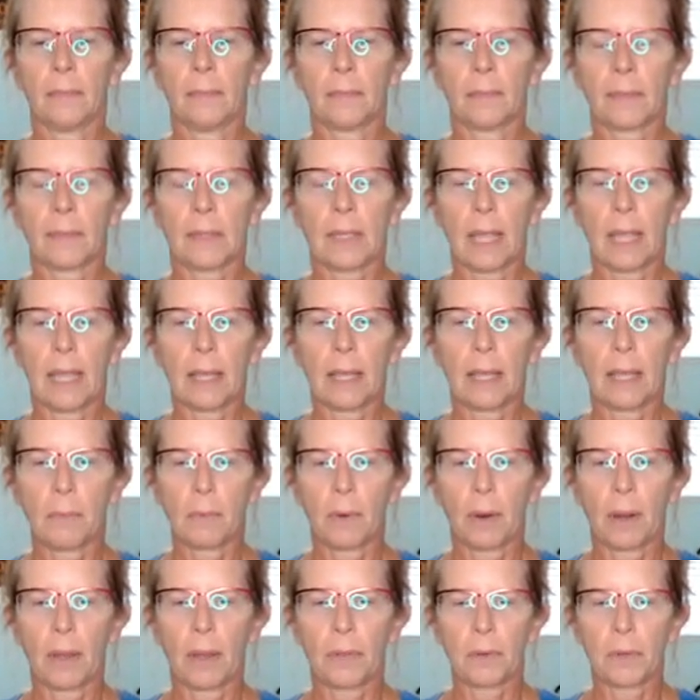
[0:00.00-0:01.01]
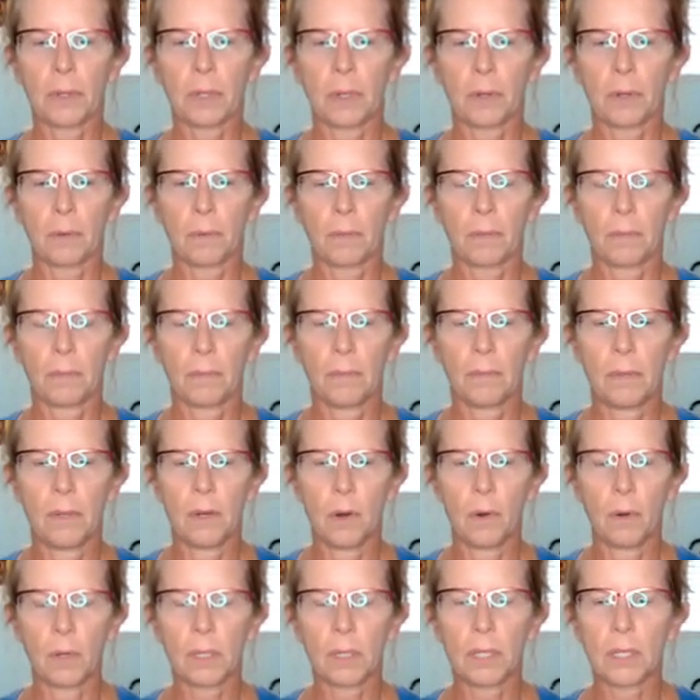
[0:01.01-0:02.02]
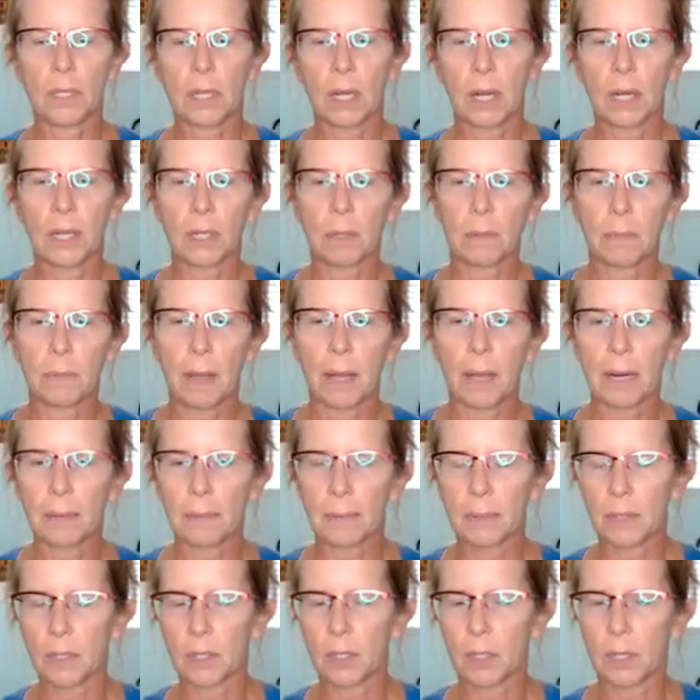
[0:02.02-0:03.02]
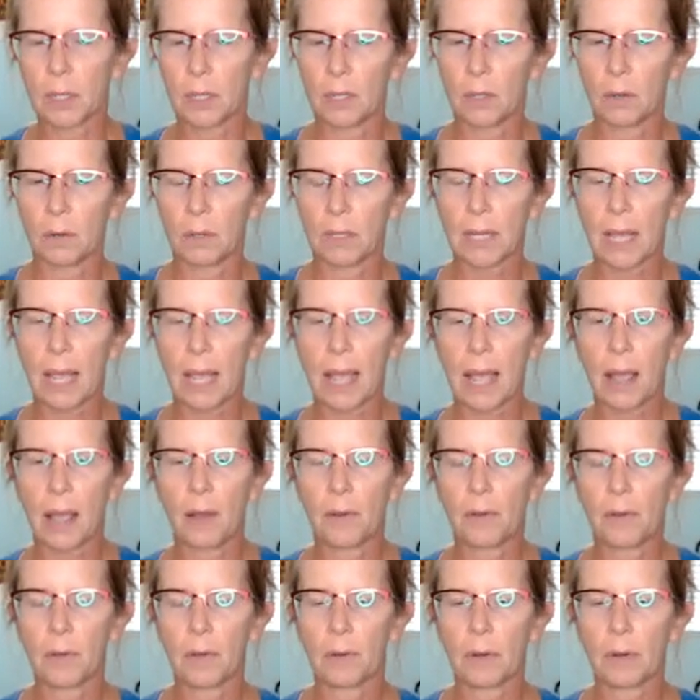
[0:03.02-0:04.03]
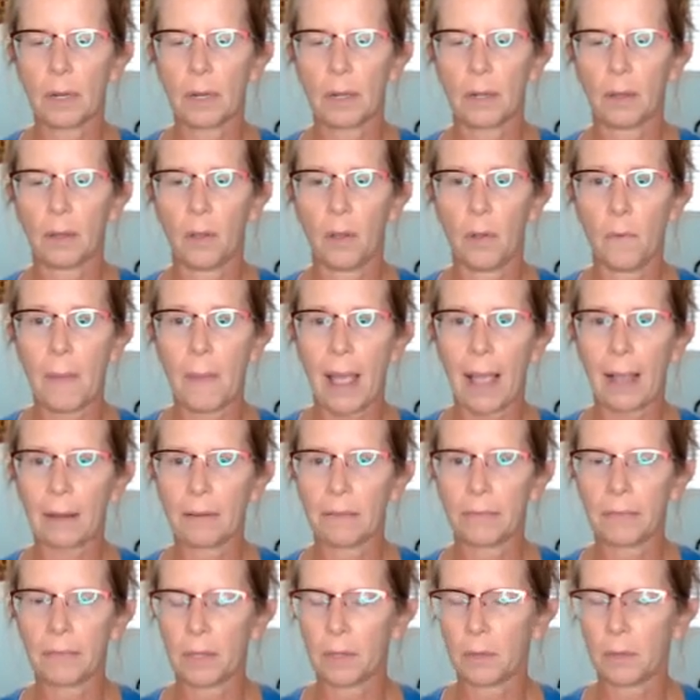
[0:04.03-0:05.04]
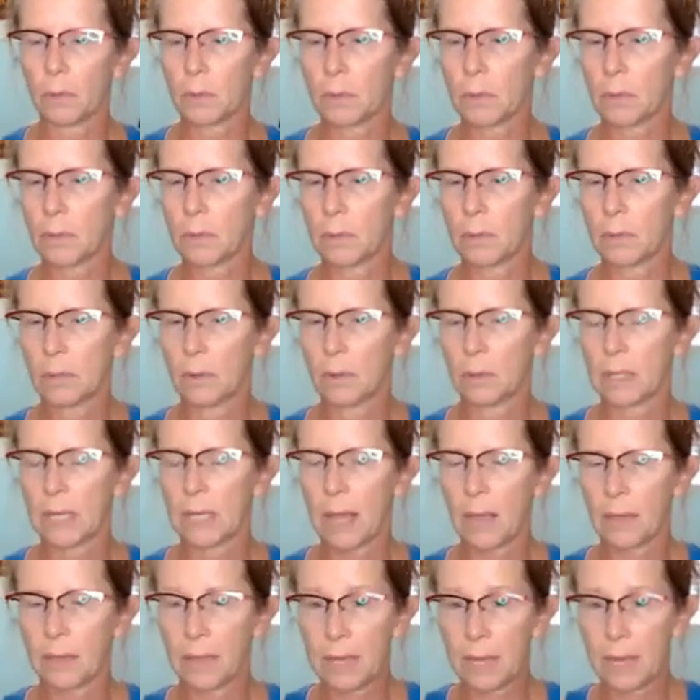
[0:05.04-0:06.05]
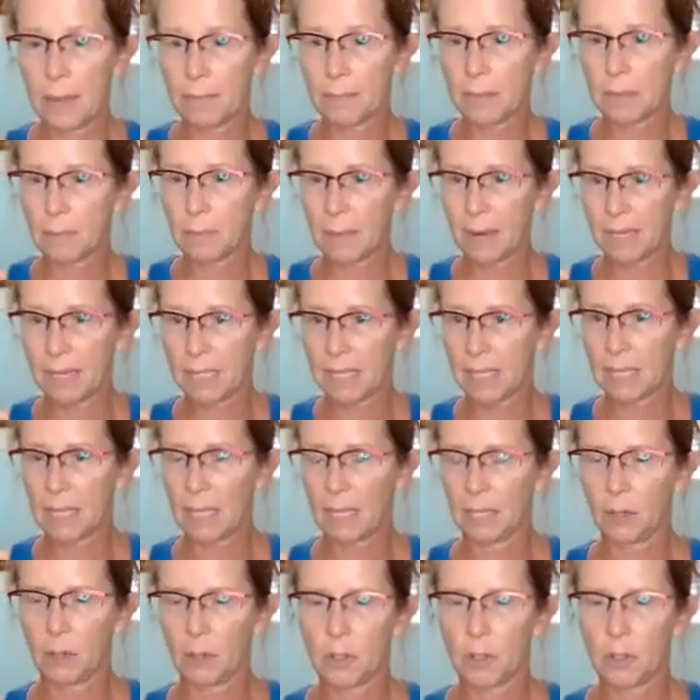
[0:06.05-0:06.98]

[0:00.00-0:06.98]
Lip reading: Take a breath or two. Notice the change in body position. Notice how your low back feels. Notice how the hips might sit a little